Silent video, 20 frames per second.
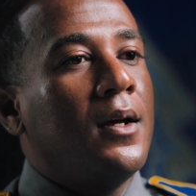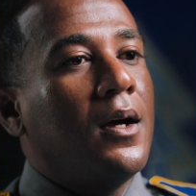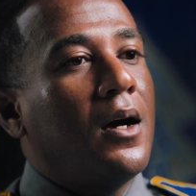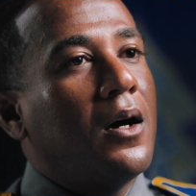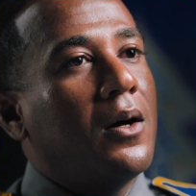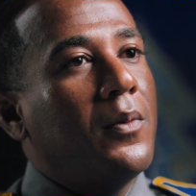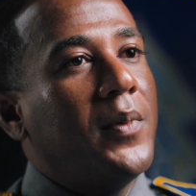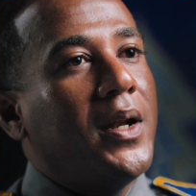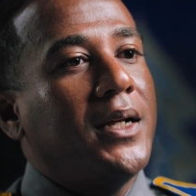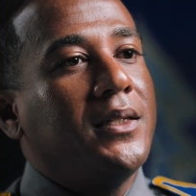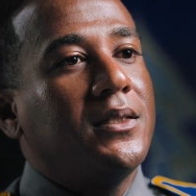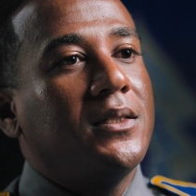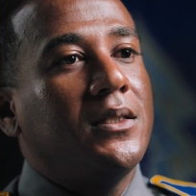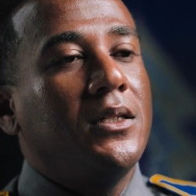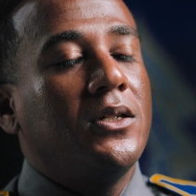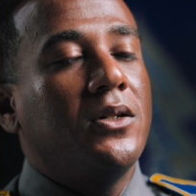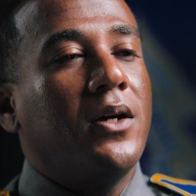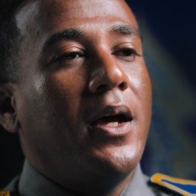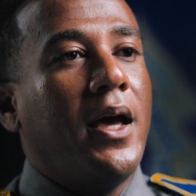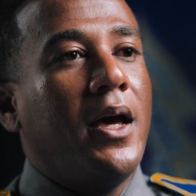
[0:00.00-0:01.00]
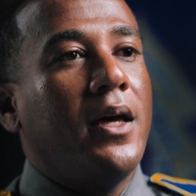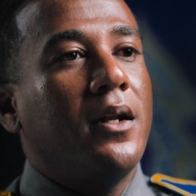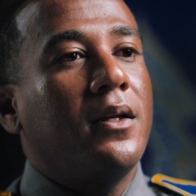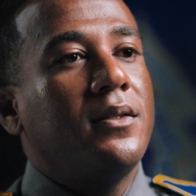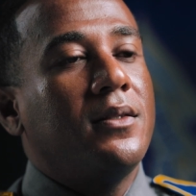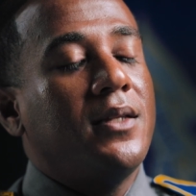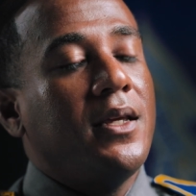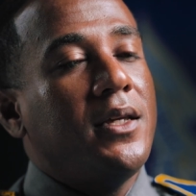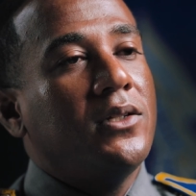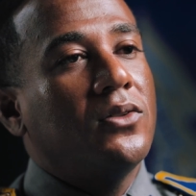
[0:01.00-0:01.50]
and I still had a
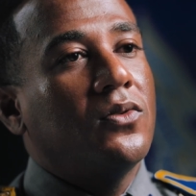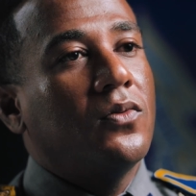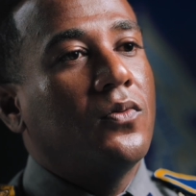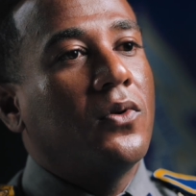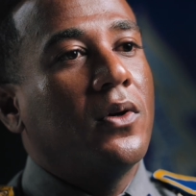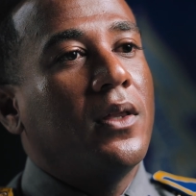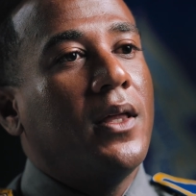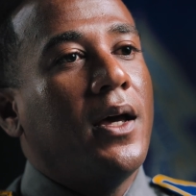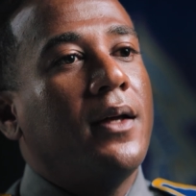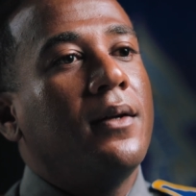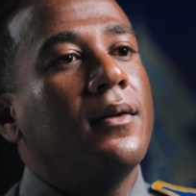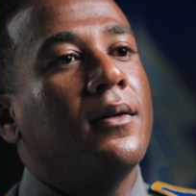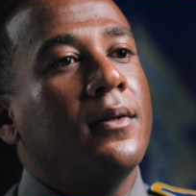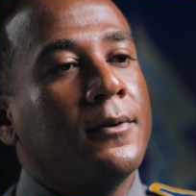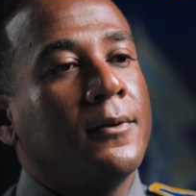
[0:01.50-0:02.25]
taste for that.